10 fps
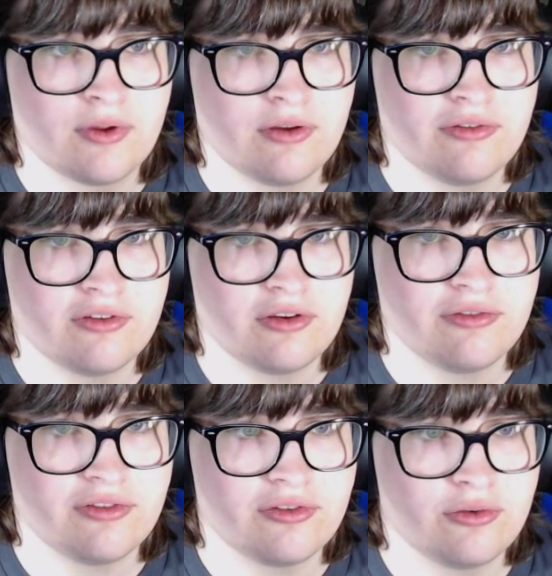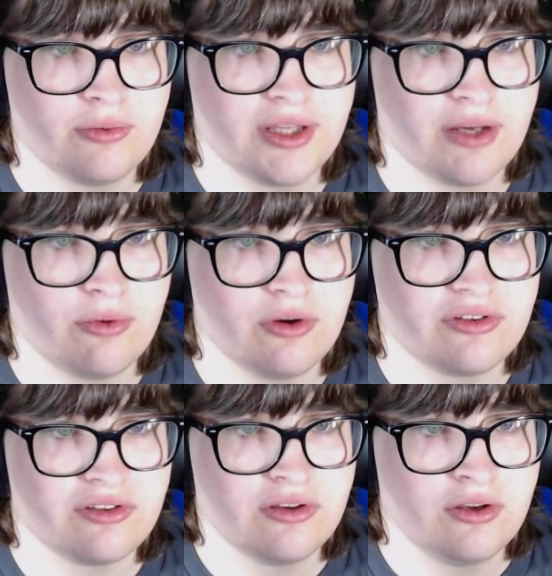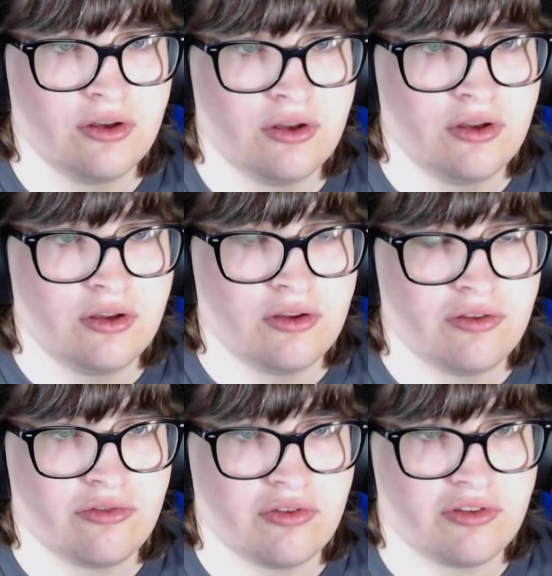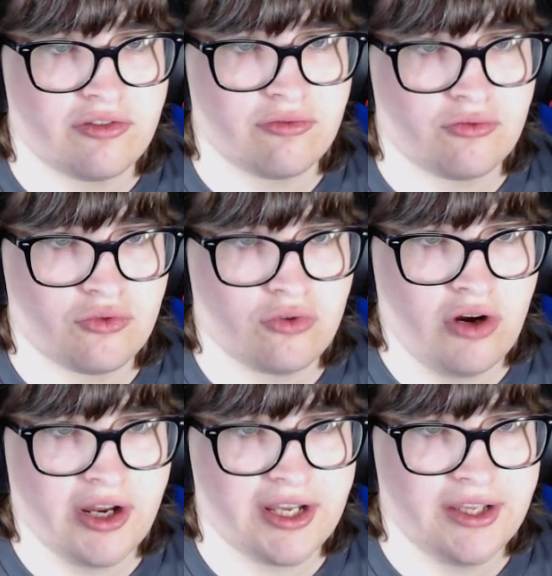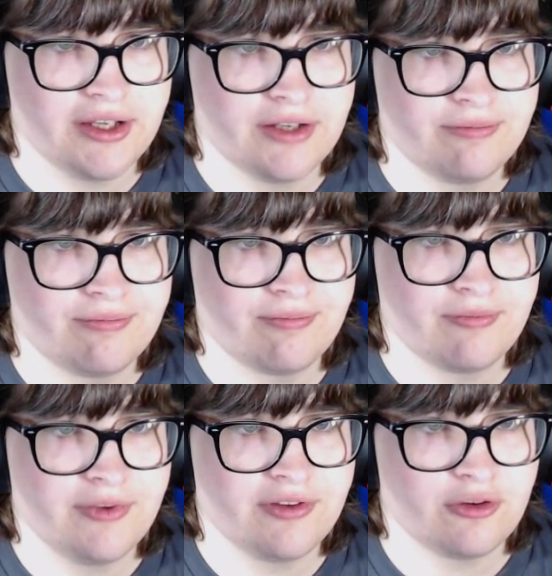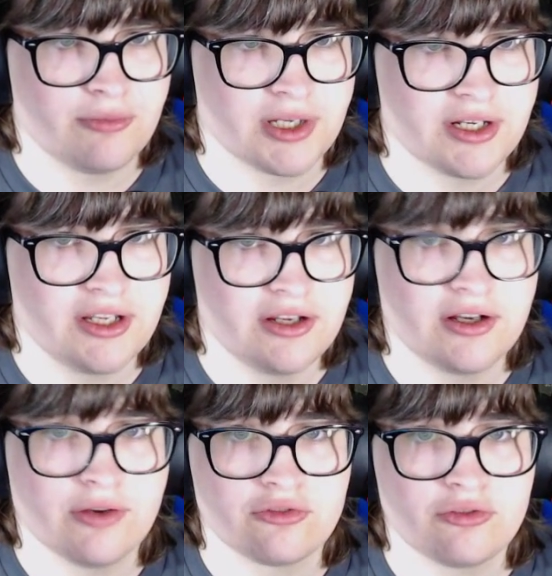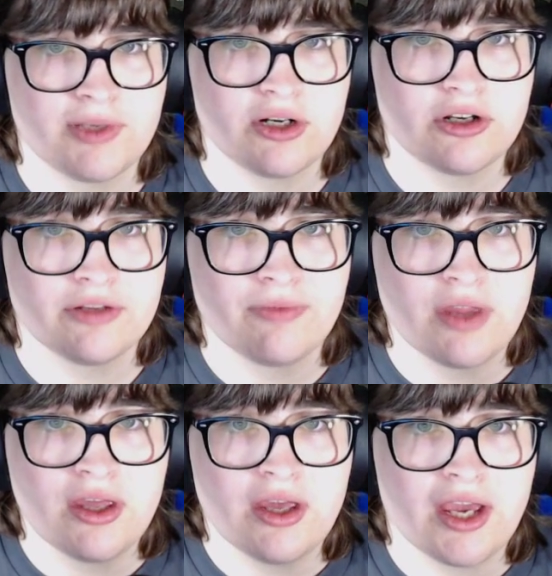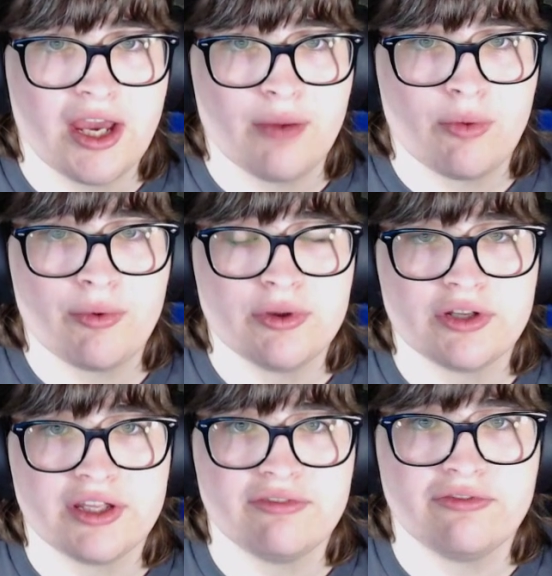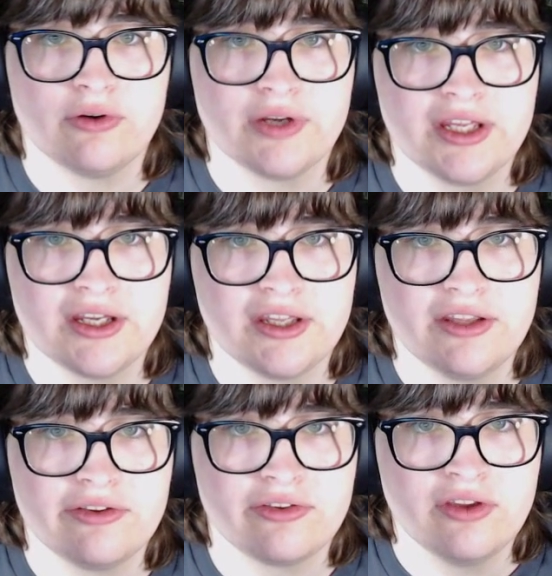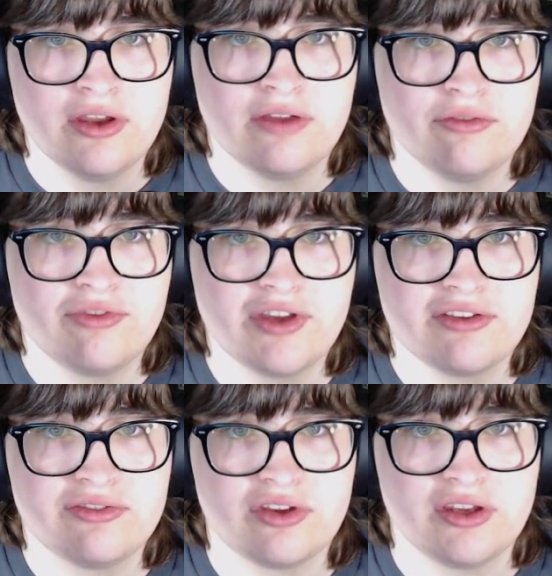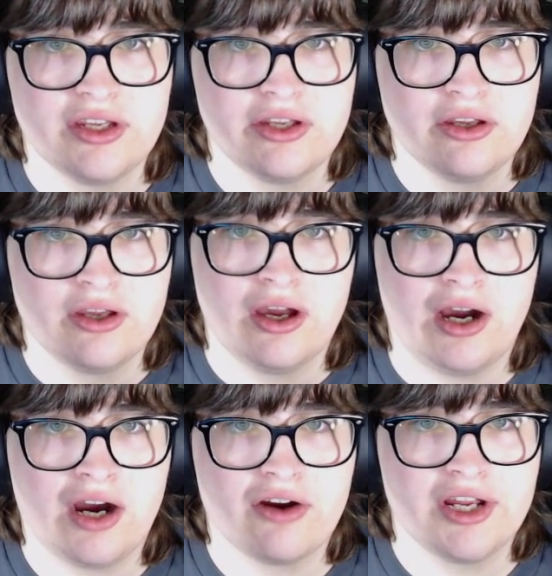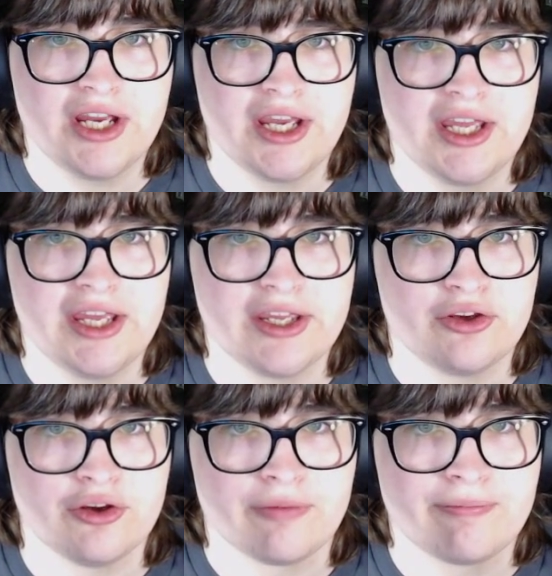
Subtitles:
So if you saw where that was, it's right here, this little button here, and I'll zoom in on it. And what we're looking for here is VST REA EQ.